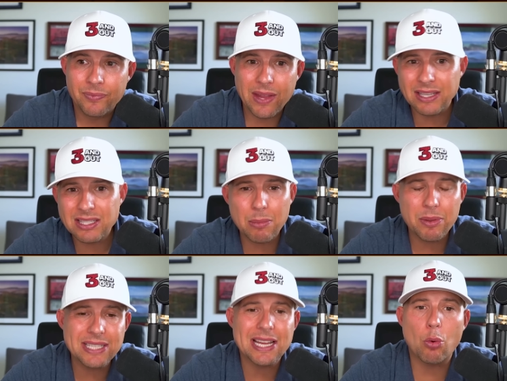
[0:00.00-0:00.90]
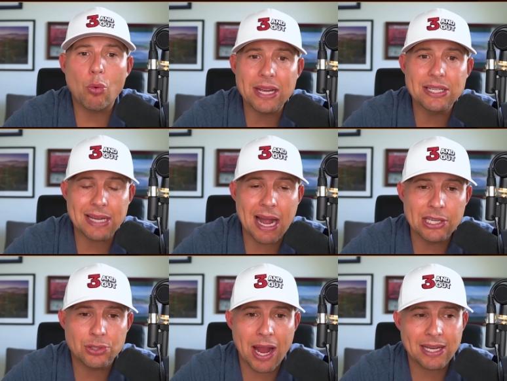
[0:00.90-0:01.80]
And some of these outrageous
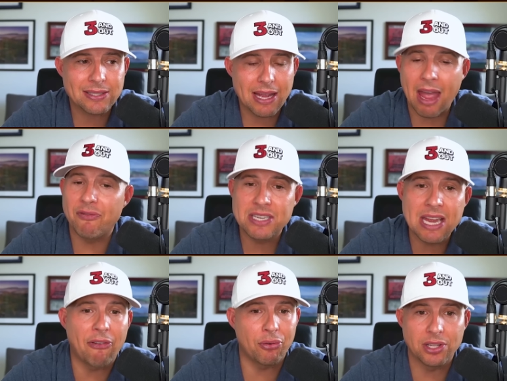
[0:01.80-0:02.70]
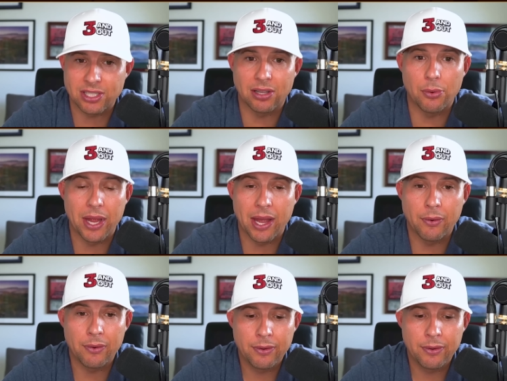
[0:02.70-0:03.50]
contracts have definitely slowed down.